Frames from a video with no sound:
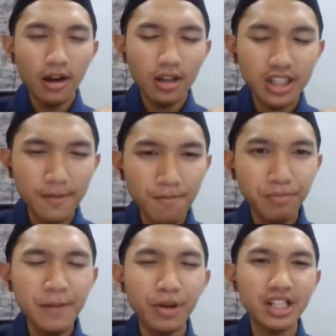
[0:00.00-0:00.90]
some
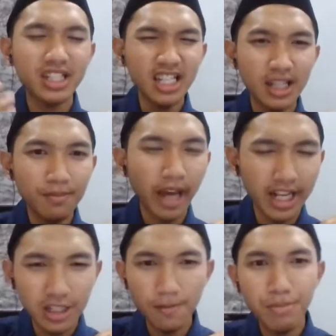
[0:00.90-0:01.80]
people see them
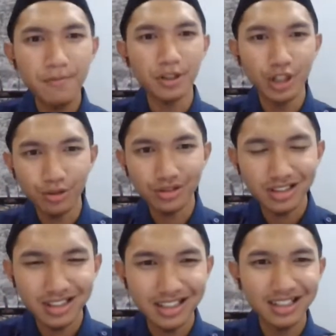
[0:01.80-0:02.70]
and some people don't.
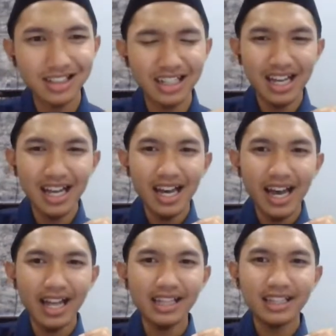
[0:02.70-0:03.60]

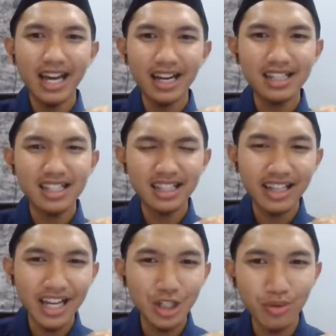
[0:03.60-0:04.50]
And that is the
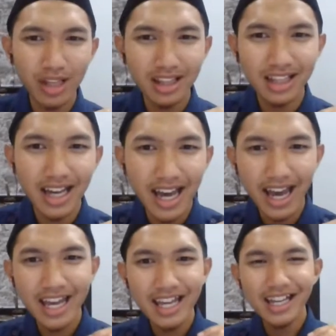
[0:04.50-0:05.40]
case with
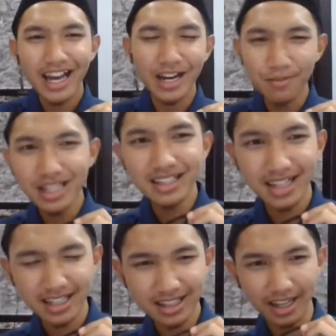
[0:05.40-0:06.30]
A and B
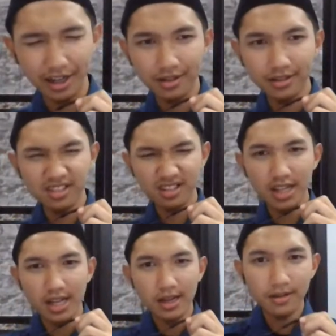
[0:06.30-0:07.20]
testing,
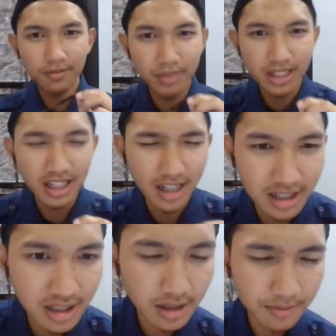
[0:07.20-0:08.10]

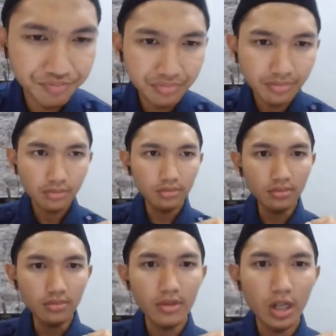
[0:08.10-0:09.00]
because
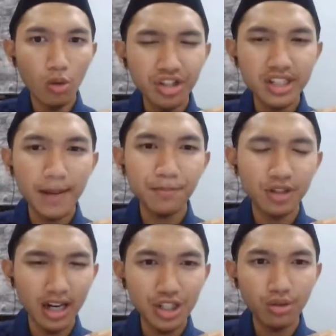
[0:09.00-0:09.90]
WhatsApp
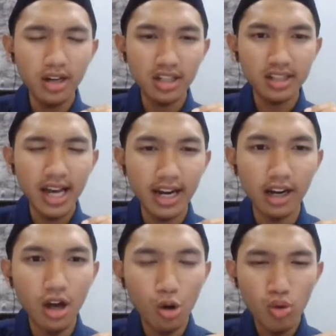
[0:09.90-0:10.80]
tries to
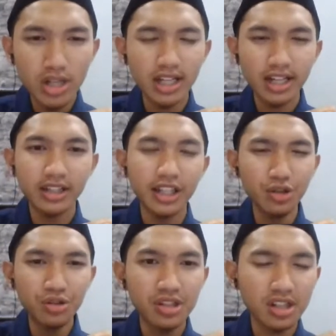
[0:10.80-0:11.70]
understand whether the
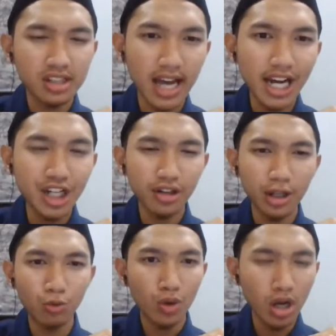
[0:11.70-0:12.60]
users
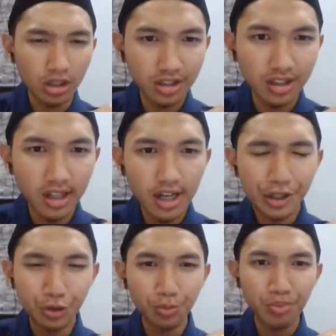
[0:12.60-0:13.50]
actually want
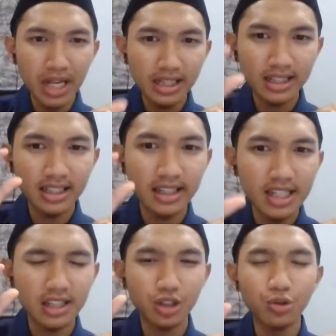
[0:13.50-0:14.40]
to build
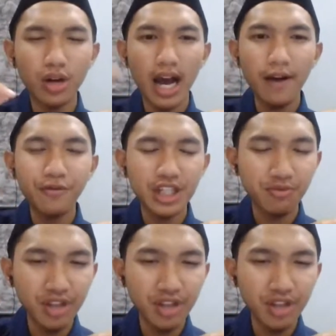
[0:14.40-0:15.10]
this, to have this